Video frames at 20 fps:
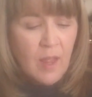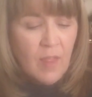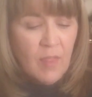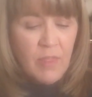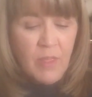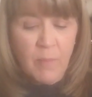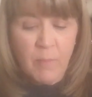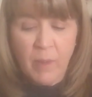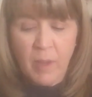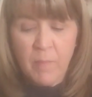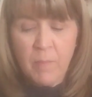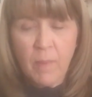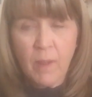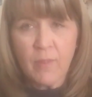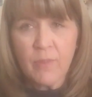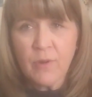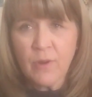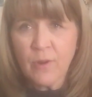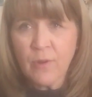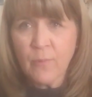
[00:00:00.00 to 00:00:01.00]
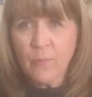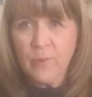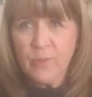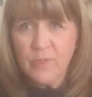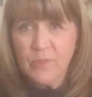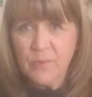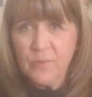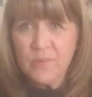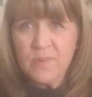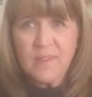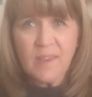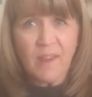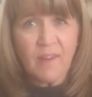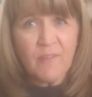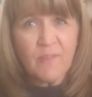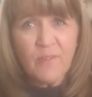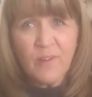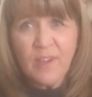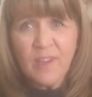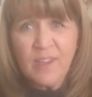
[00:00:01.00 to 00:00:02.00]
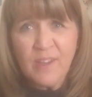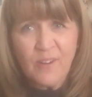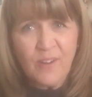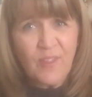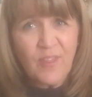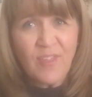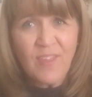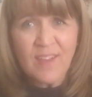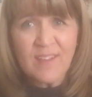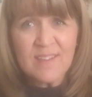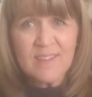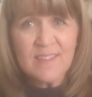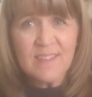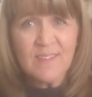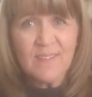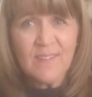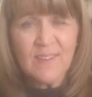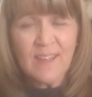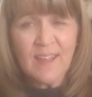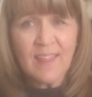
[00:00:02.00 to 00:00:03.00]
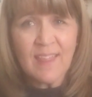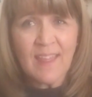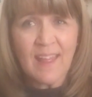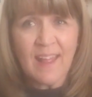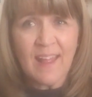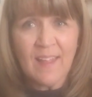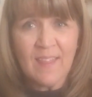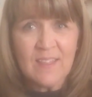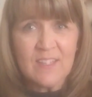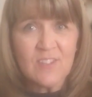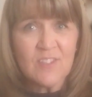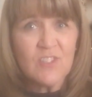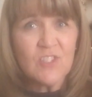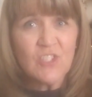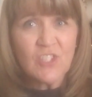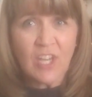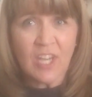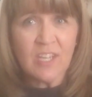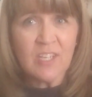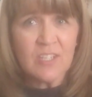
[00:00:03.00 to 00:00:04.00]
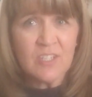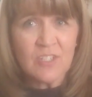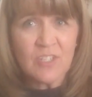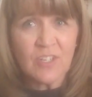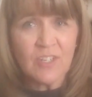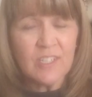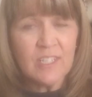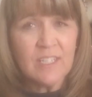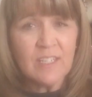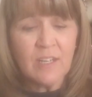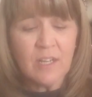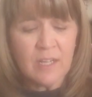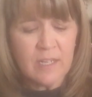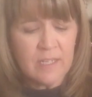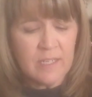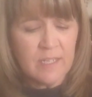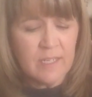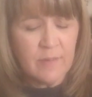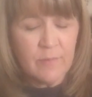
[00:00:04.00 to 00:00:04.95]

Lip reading: that my mother would use every year at Thanksgiving that had this giant turkey on it.